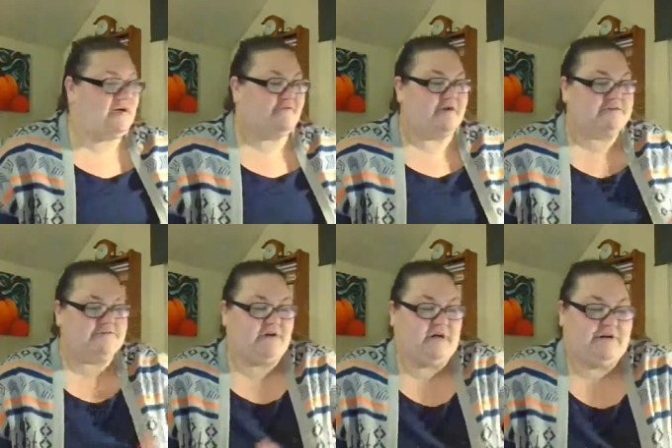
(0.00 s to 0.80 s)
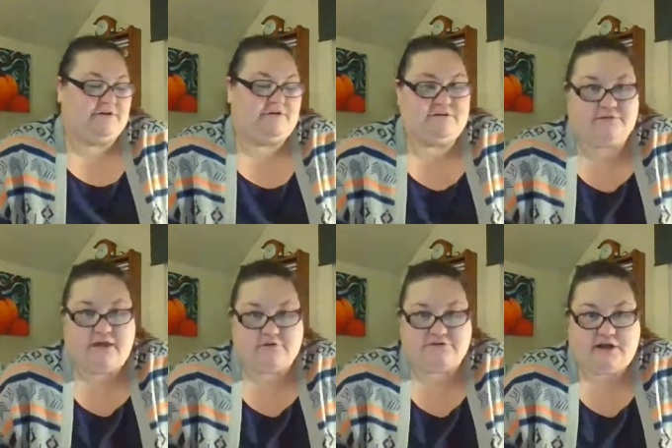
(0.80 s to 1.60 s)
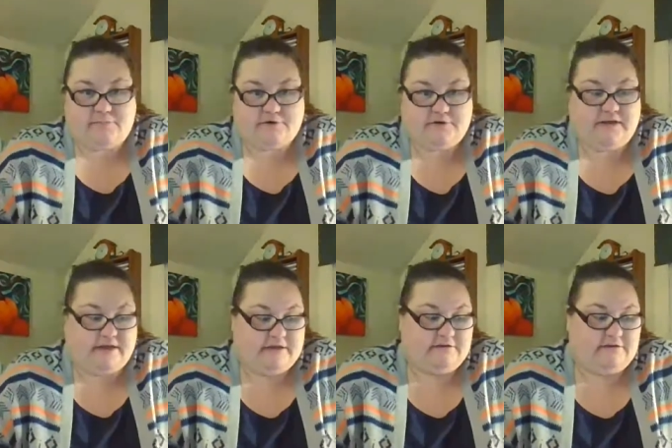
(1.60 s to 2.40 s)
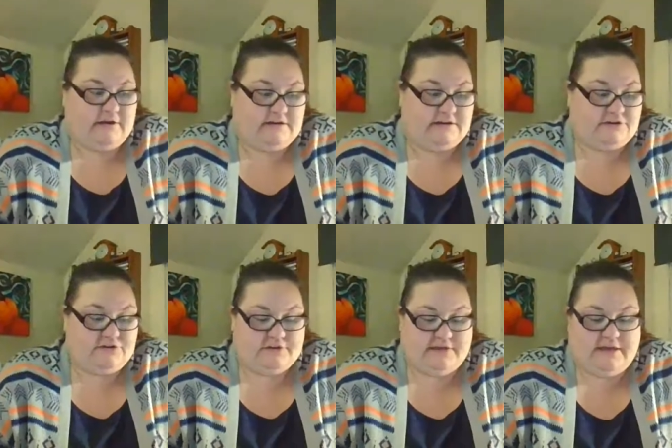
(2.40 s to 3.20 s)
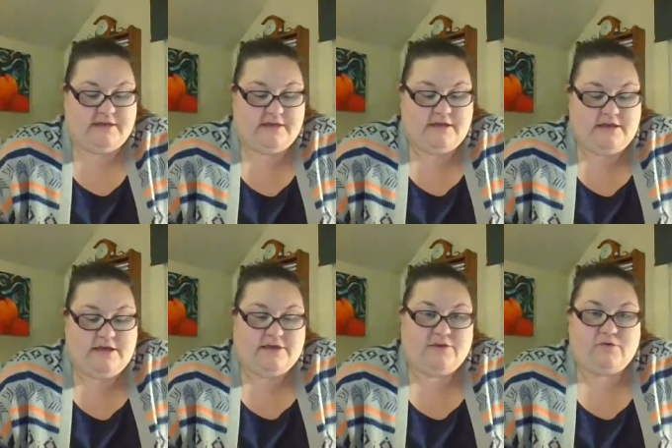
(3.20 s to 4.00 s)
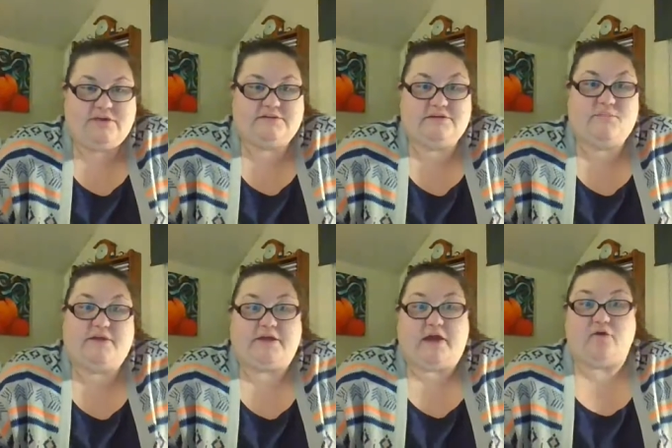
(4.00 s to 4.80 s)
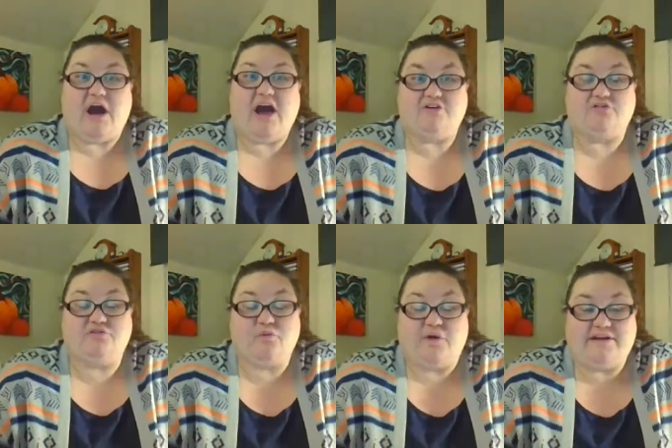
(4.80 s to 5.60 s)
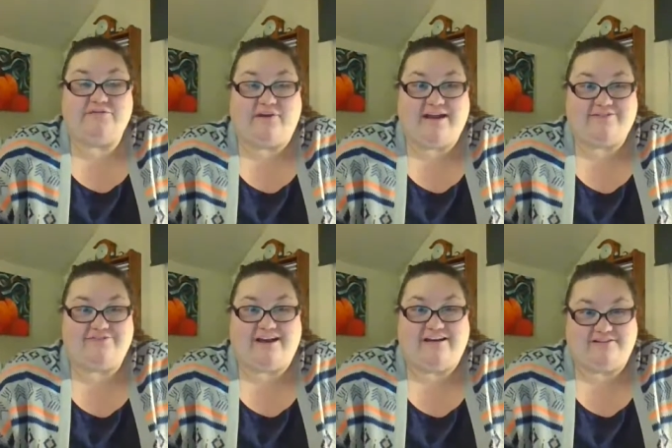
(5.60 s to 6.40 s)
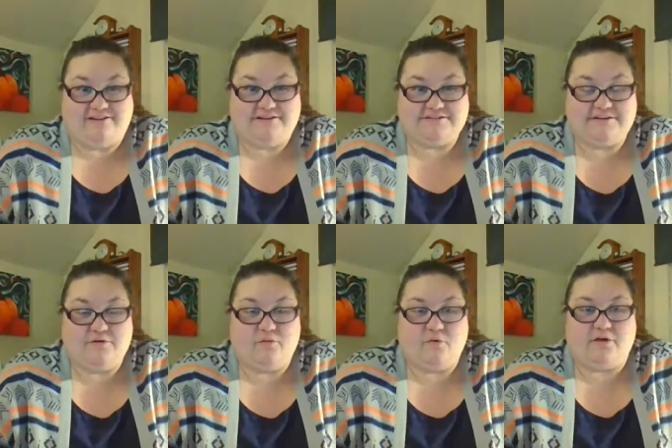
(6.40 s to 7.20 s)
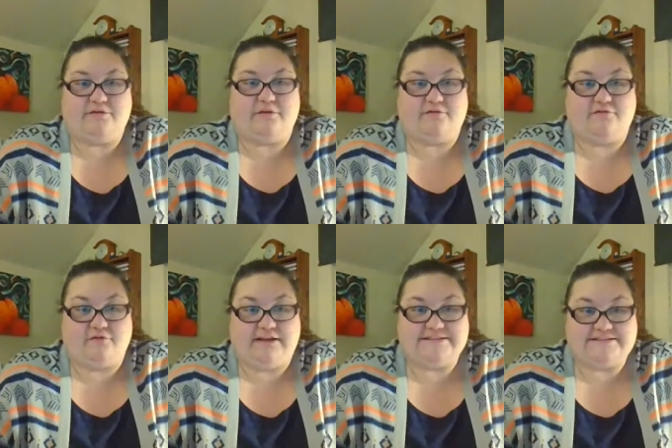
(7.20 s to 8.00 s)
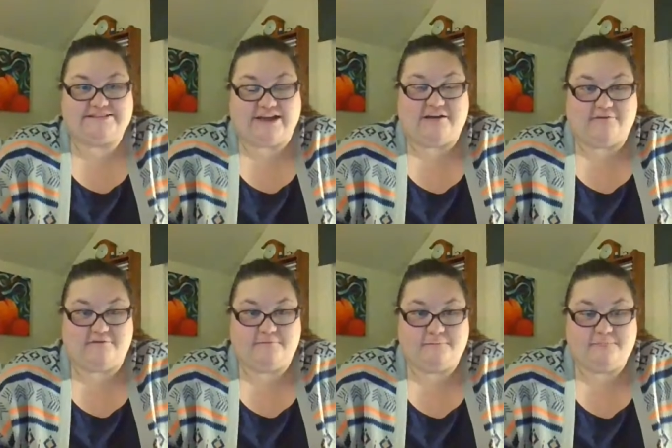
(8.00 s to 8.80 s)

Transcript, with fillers: First of all, in your discount shopper kit, additionally, you get to pick out $125 worth of free stuff